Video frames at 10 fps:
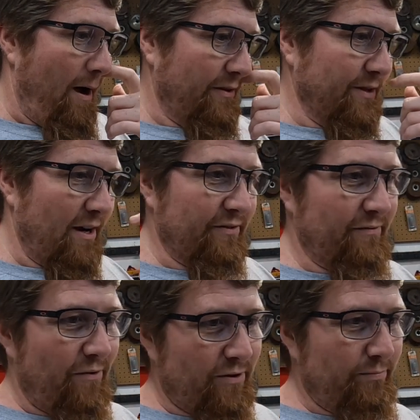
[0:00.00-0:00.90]
I talked to
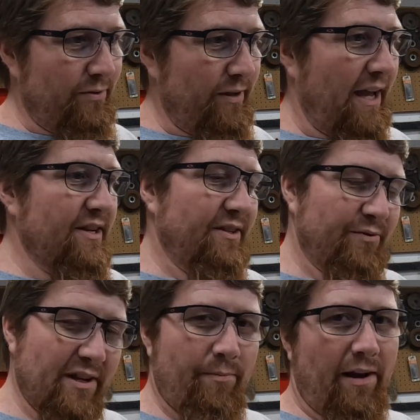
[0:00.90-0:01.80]
Ford Blue Gauge, and it
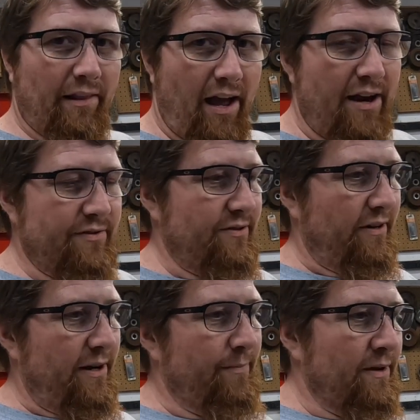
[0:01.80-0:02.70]
was on my live
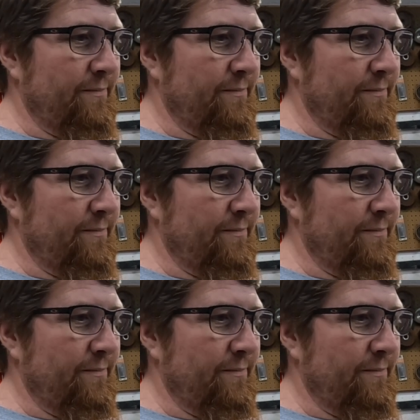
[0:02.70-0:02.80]
stream.